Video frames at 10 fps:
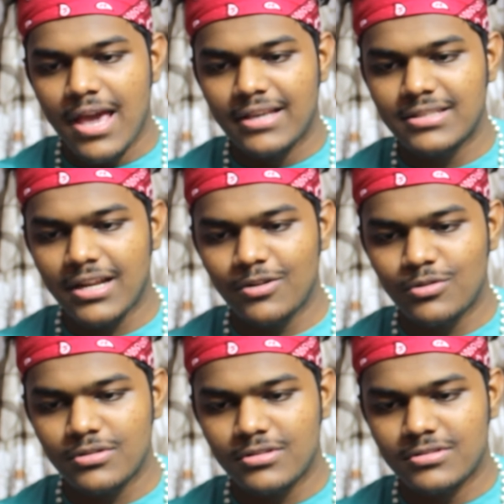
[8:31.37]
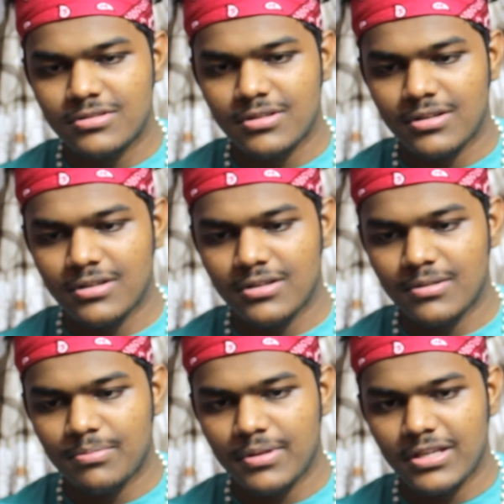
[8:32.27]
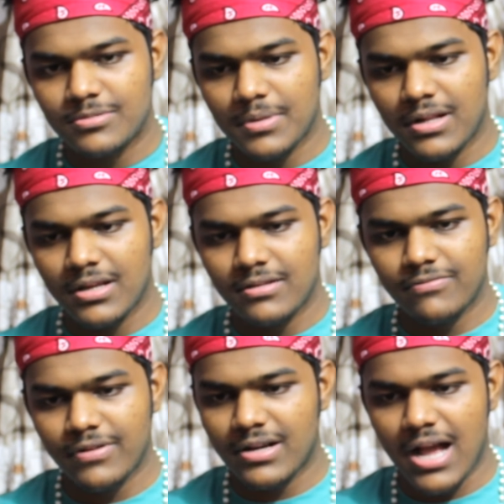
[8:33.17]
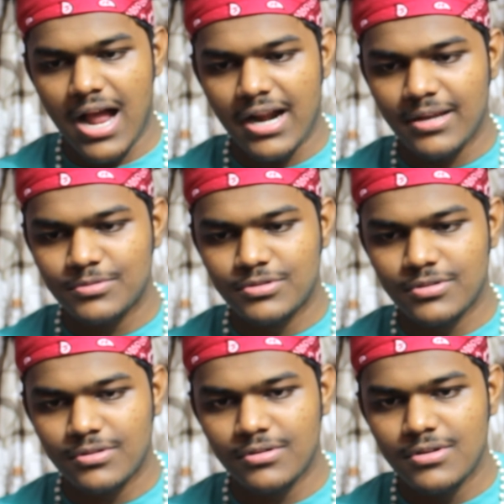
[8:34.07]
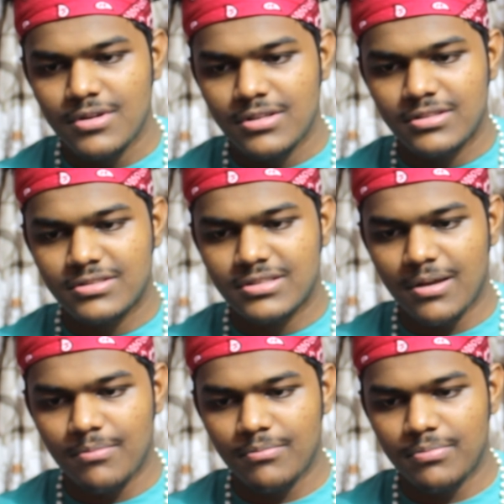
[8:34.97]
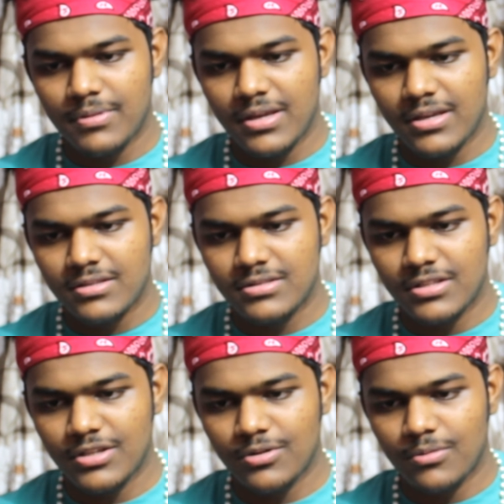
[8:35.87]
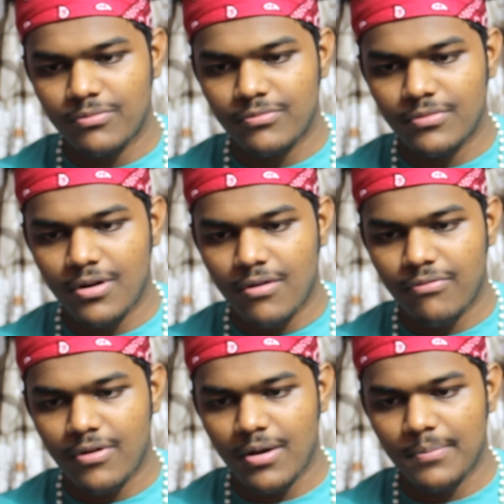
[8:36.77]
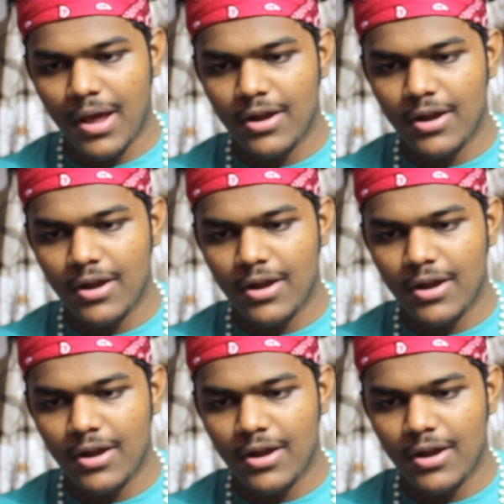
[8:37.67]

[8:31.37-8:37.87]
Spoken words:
Exactly, look at this place, man. Like, for god, I'm sure there's some place in Europe, not fun.